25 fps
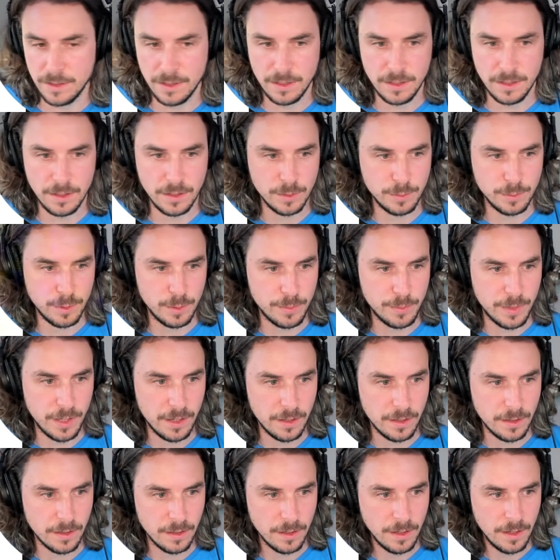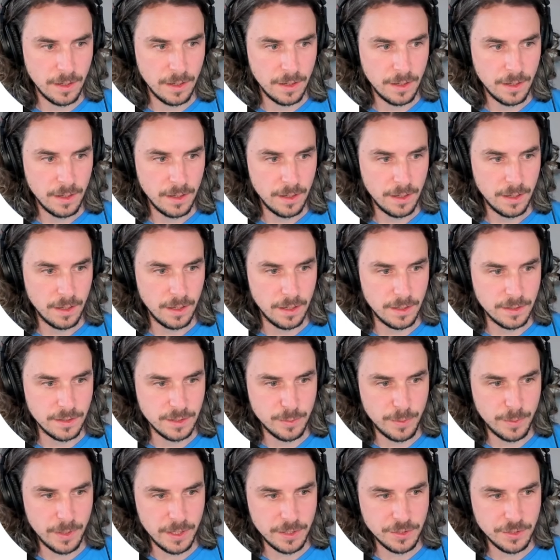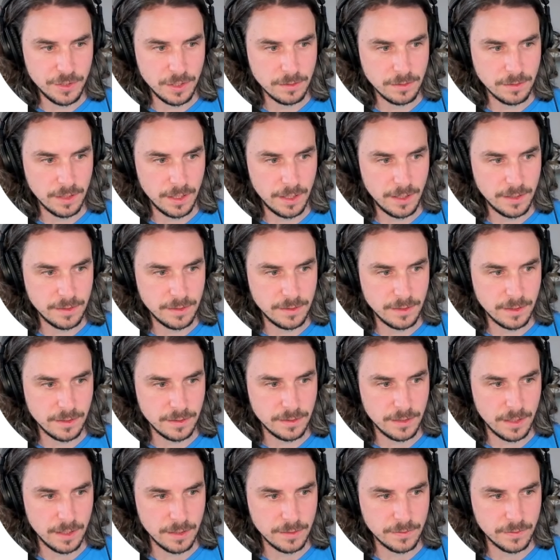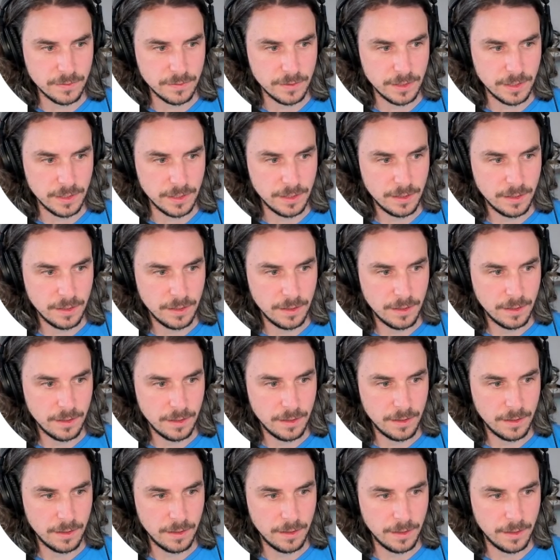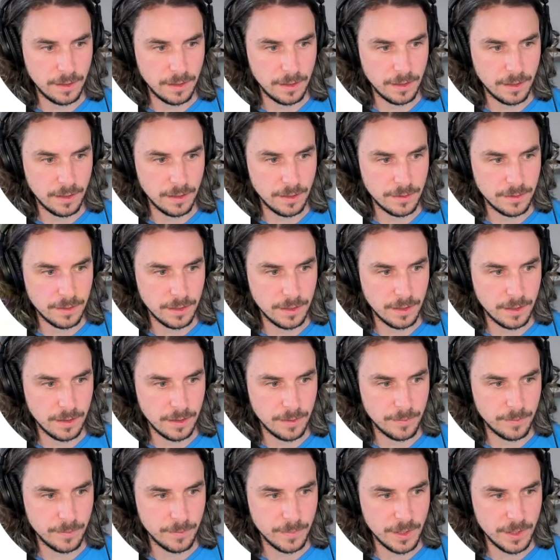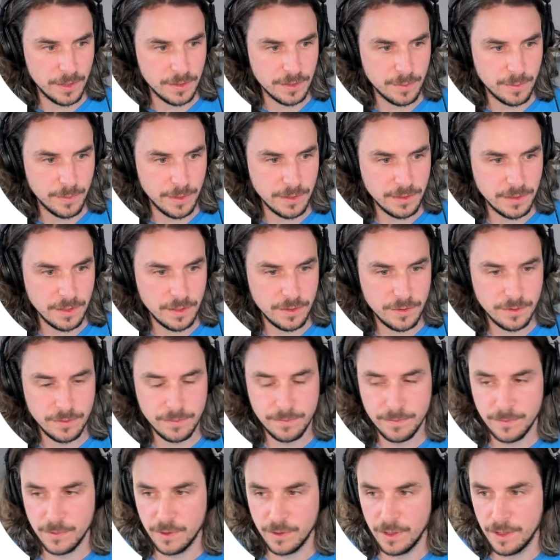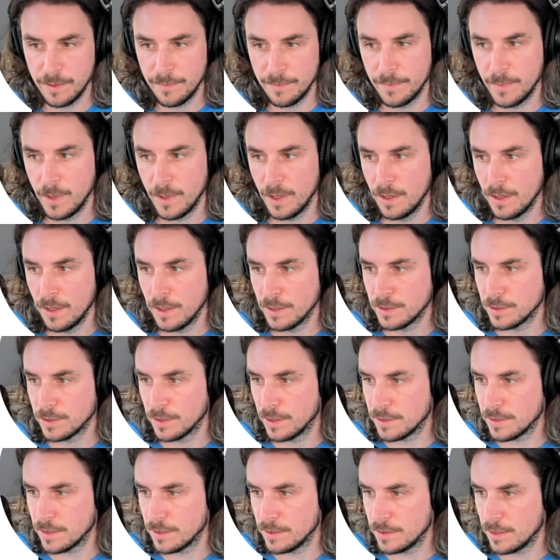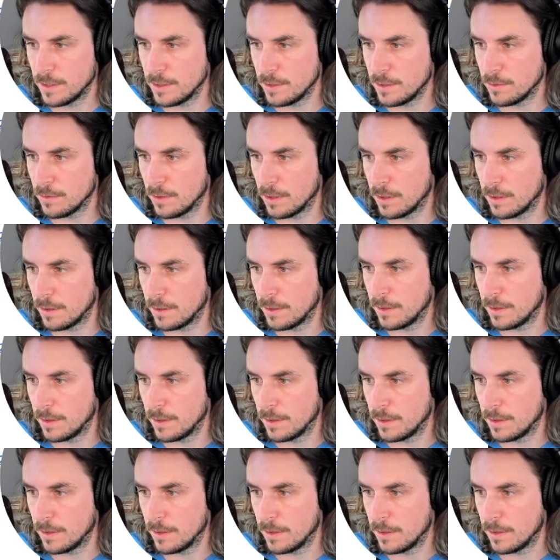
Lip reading: a little bit better. Debate generated successfully. And here's the message. Great. So let's continue on.